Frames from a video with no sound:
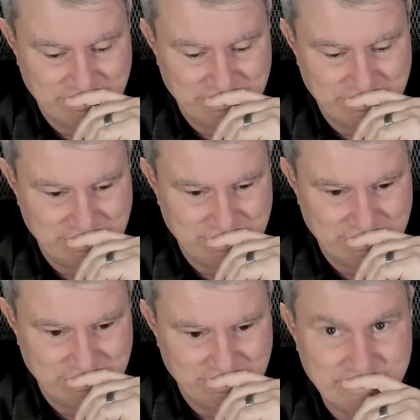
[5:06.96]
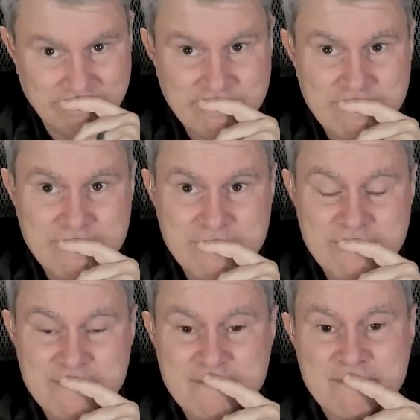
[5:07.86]

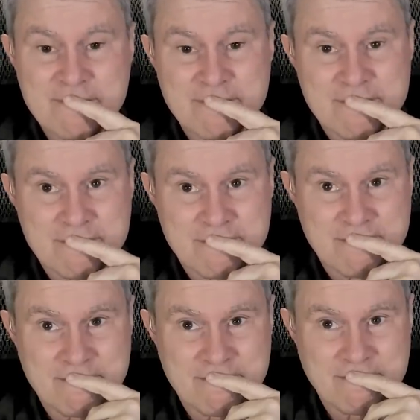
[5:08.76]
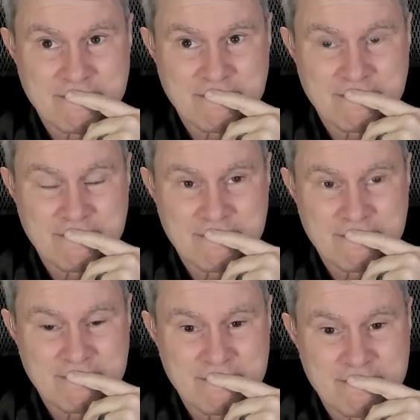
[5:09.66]

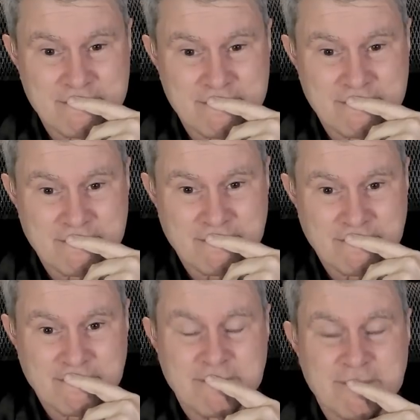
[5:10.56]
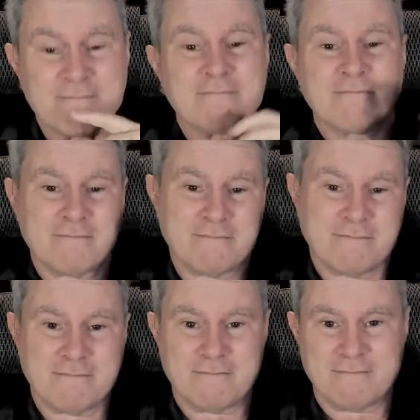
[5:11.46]

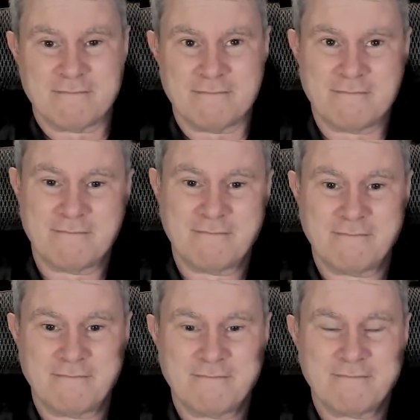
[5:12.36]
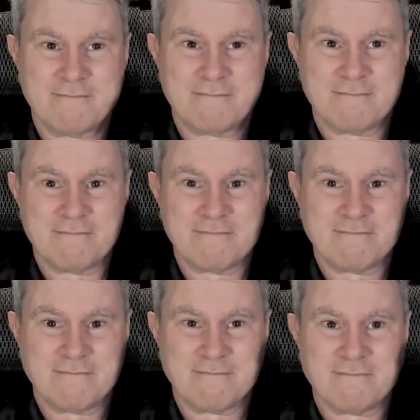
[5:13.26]

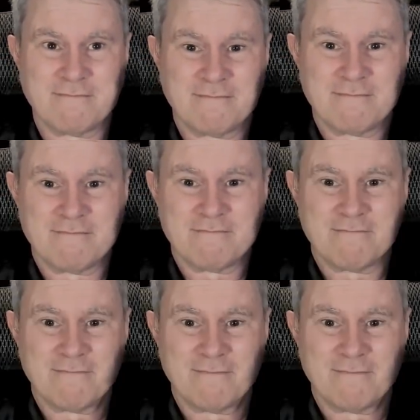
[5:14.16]
(not speaking)